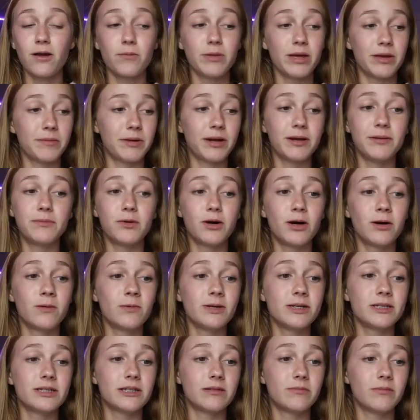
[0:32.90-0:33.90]
me and my
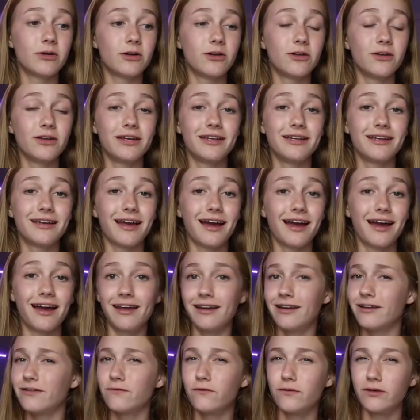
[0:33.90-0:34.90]
mom went to the mall and
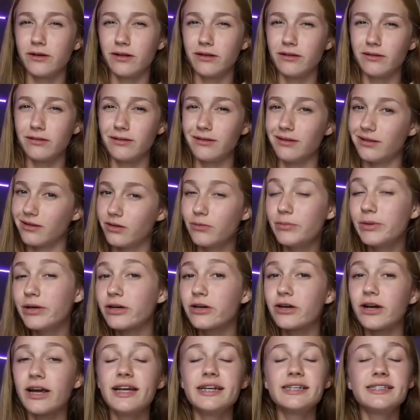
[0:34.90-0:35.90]
kind of went a little
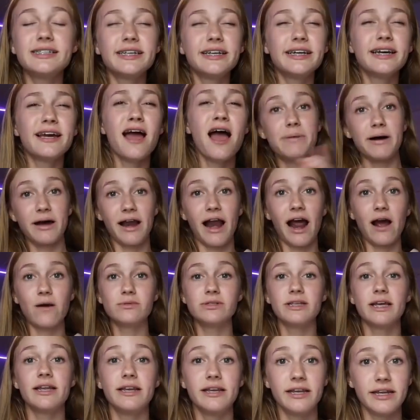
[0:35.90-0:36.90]
bit crazy, but I
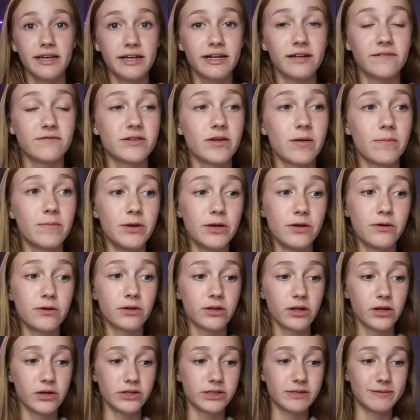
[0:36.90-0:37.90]
was in need of some new
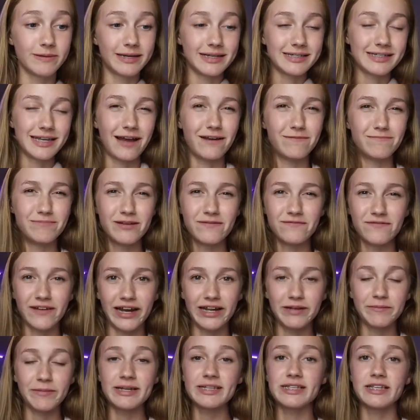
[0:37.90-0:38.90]
clothes because I've been
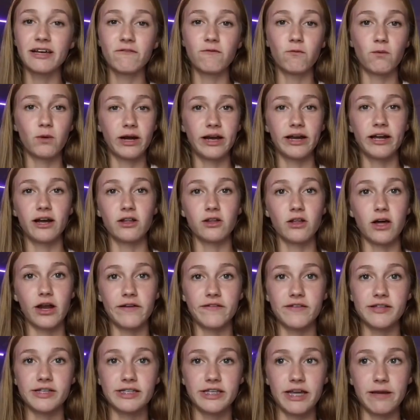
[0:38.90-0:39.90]
finding myself wearing a
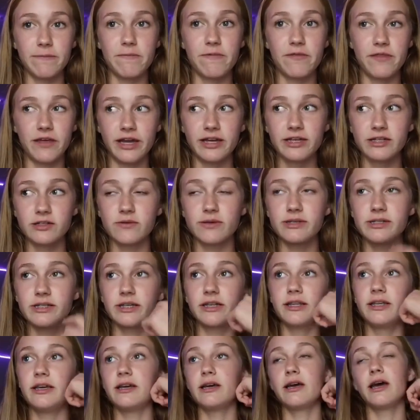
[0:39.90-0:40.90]
lot of the same things
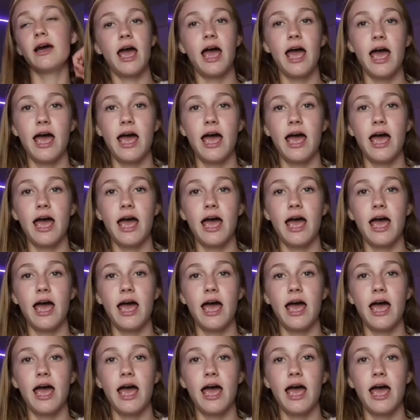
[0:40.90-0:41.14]
recently,